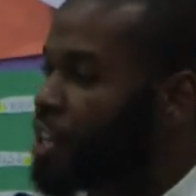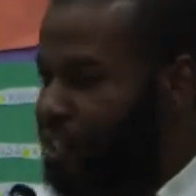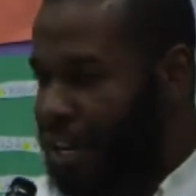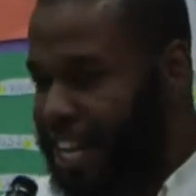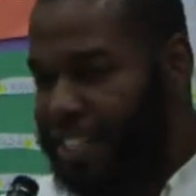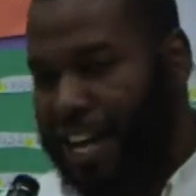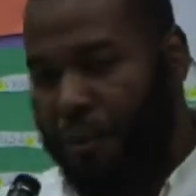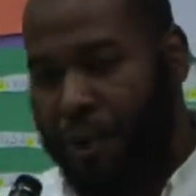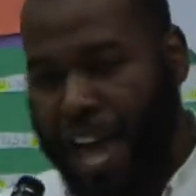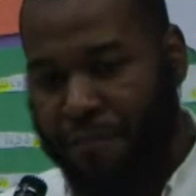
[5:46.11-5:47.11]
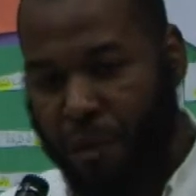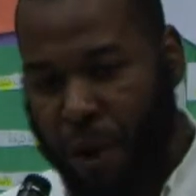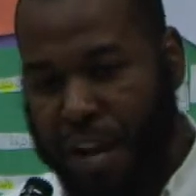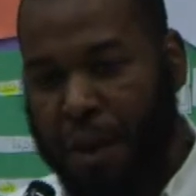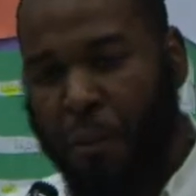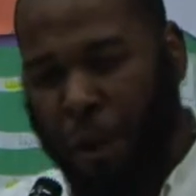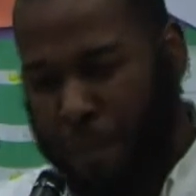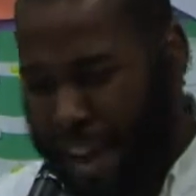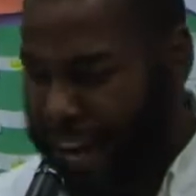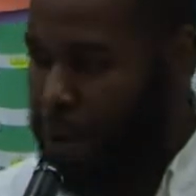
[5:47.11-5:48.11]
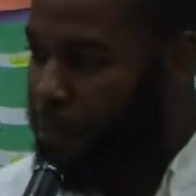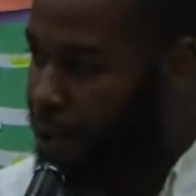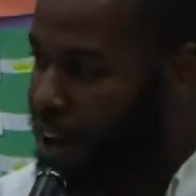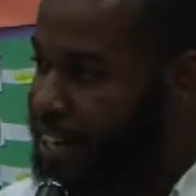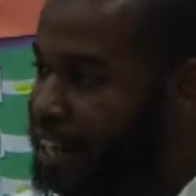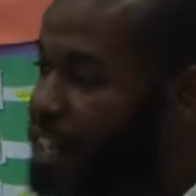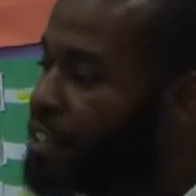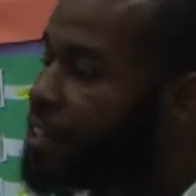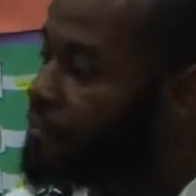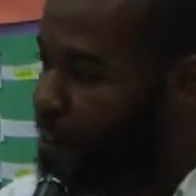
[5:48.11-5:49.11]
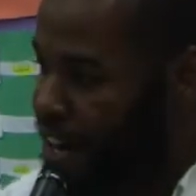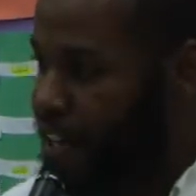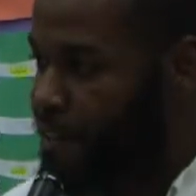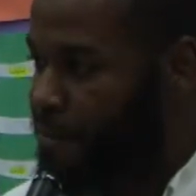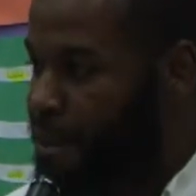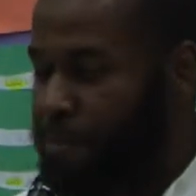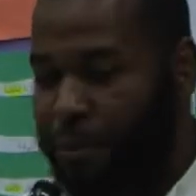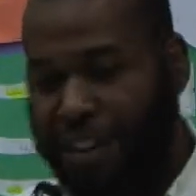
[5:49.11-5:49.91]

So the next time we have a wedding, we make it a point to invite other people.